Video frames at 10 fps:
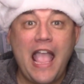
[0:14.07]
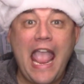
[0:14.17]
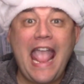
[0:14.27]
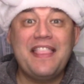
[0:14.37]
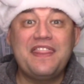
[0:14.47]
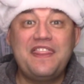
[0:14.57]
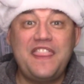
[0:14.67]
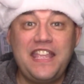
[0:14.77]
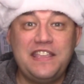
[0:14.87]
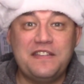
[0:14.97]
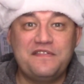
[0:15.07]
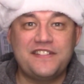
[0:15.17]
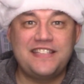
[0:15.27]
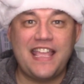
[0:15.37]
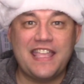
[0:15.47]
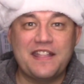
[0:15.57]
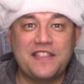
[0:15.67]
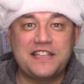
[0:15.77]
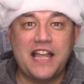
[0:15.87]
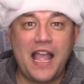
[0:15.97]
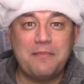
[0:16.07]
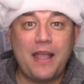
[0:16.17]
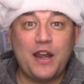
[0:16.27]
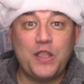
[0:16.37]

and thank you for taking the time out